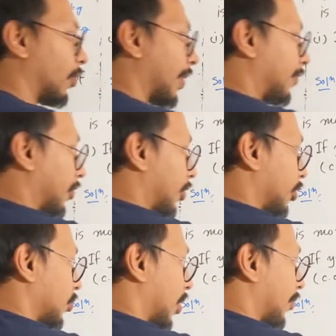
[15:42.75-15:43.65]
We have to
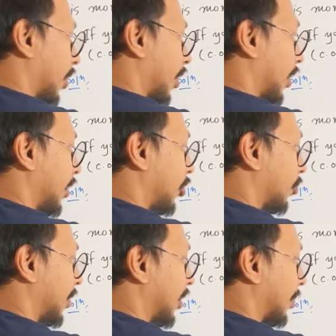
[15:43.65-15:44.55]
use what we learned
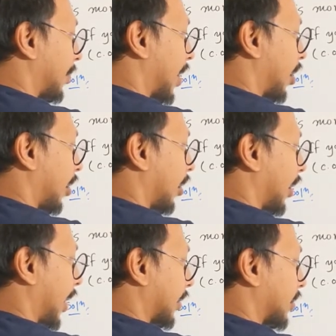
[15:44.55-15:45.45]
to be the
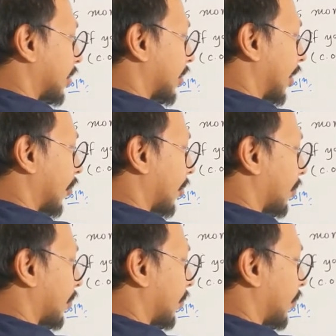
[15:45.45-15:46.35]
parallel axis theorem.
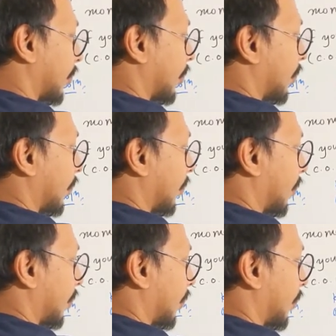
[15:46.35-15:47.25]

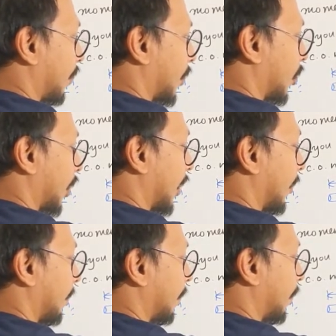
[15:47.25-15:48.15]

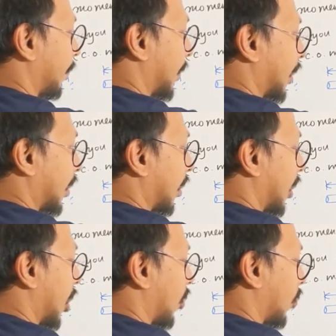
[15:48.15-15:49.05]
Okay.
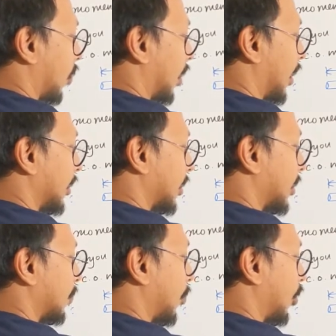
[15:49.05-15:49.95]
Now
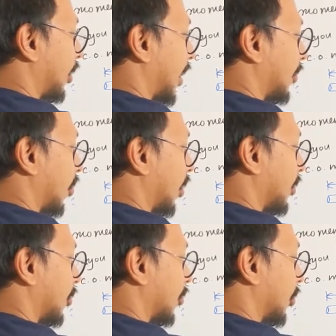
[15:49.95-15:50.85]
let's put that
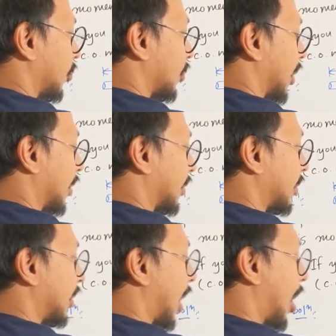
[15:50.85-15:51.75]
knowledge into use and
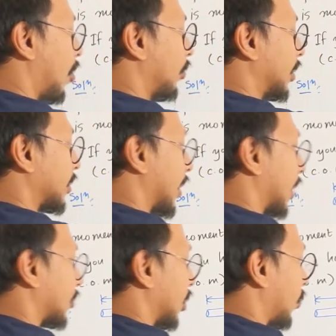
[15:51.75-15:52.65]
see how this
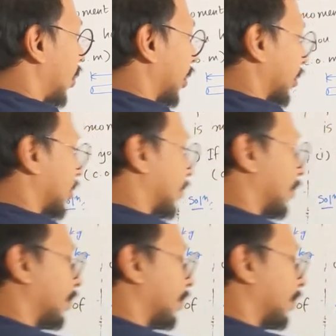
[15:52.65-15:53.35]
actually works.